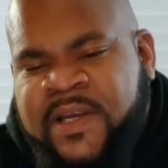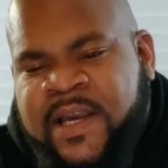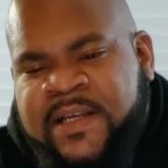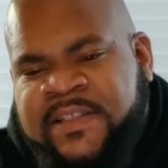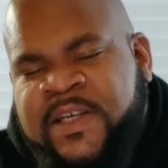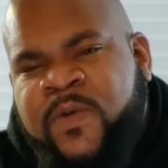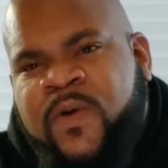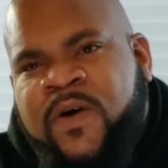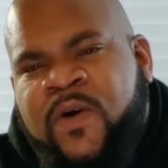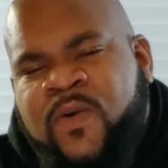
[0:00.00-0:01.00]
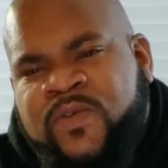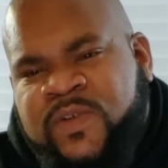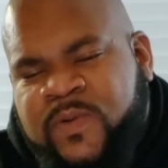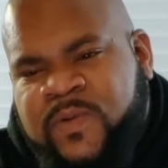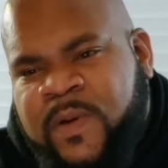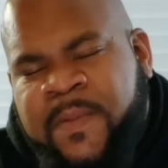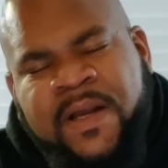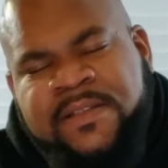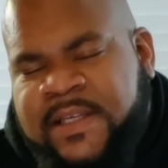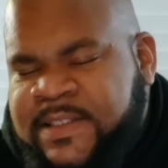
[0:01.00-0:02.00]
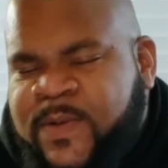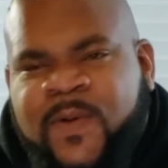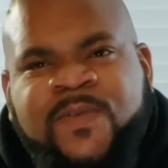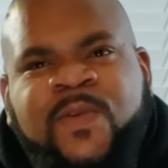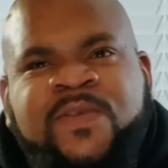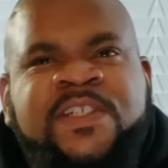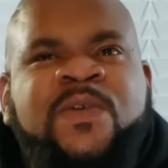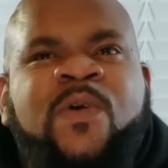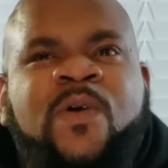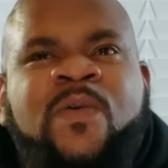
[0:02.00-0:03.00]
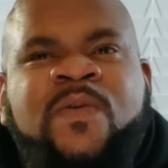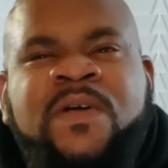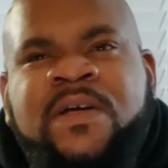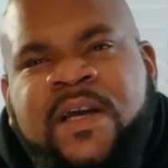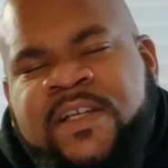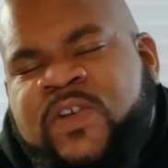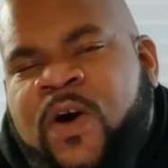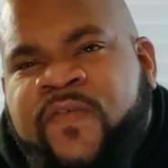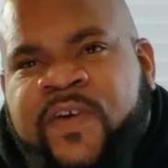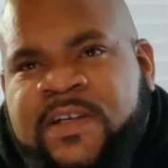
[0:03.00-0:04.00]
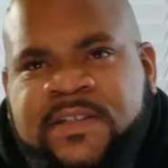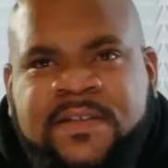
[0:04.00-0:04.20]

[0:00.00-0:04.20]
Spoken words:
But yeah, Zero and old school. I say Zero old school. Zero and Scarface.